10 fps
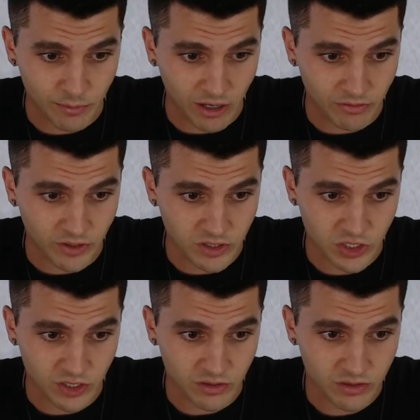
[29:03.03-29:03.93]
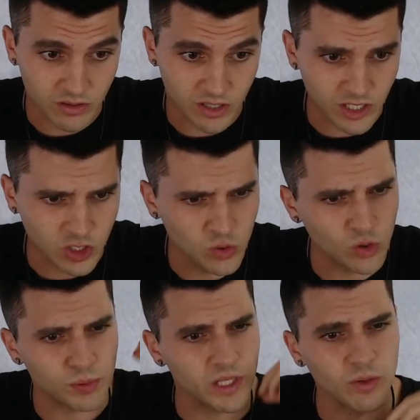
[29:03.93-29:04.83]
a malfunction. I think
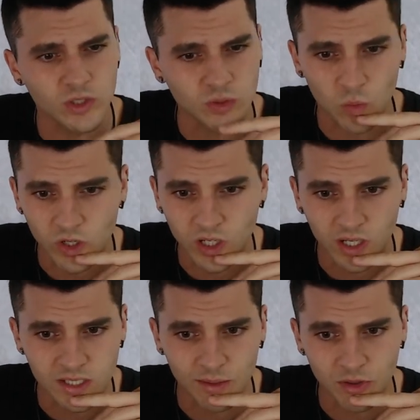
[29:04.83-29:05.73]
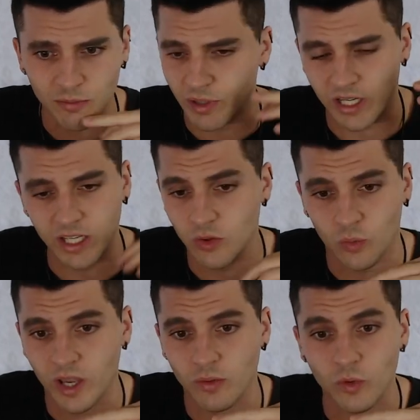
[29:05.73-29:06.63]
Google Play wasn't working on something, but either
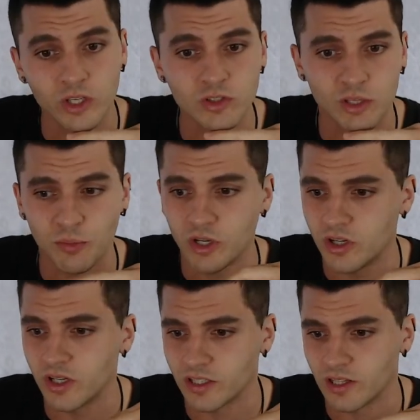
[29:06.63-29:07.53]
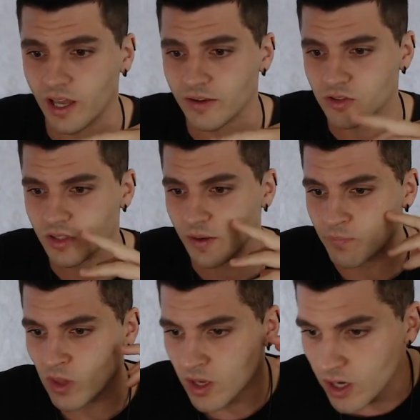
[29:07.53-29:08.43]
way, we're usually pretty good at the live. So yeah.
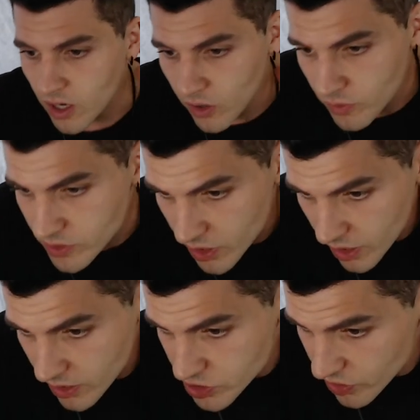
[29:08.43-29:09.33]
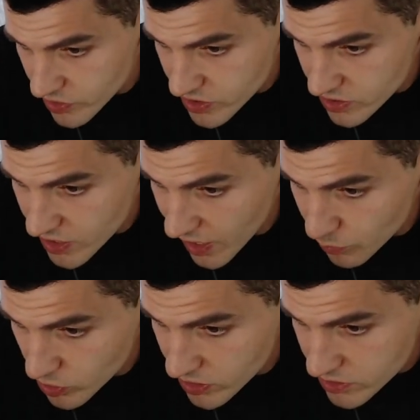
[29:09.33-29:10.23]
Oh, uh, Jerry says, yeah,
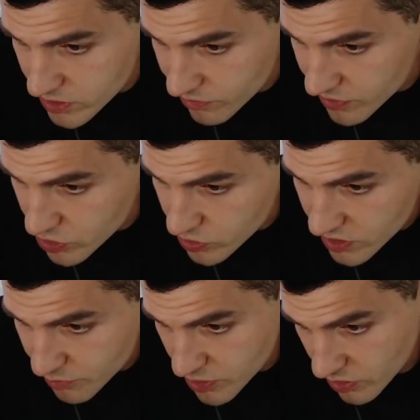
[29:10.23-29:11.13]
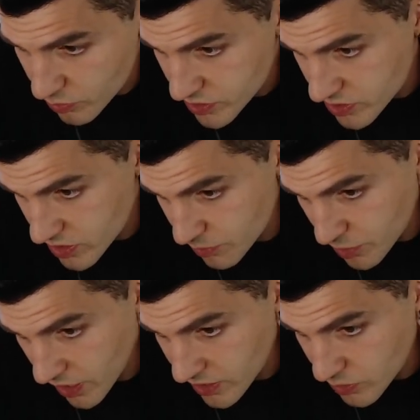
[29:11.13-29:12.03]
I'm really into some features. Give me another reason to keep
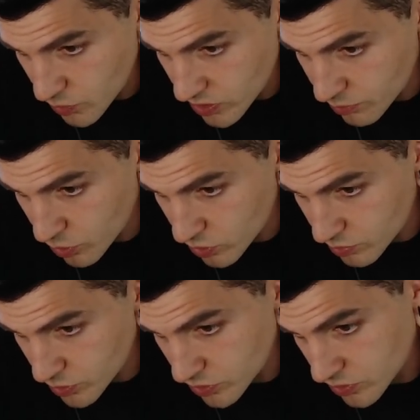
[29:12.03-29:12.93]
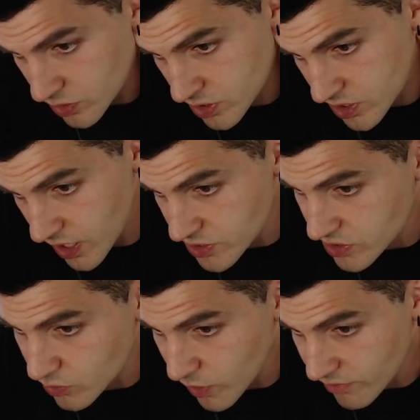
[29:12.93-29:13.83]
it handy with their portable
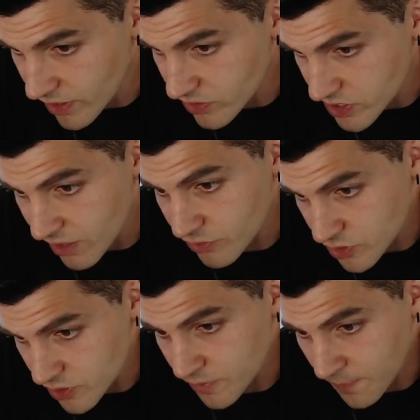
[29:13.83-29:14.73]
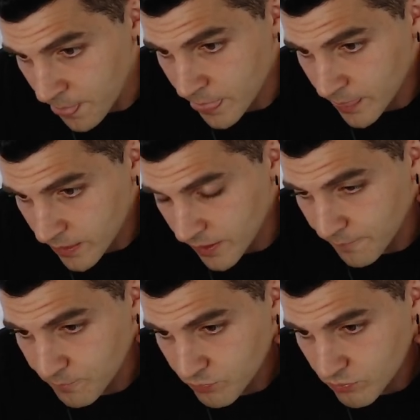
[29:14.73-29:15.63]
sizes and weight values. Yeah, for sure. Yeah.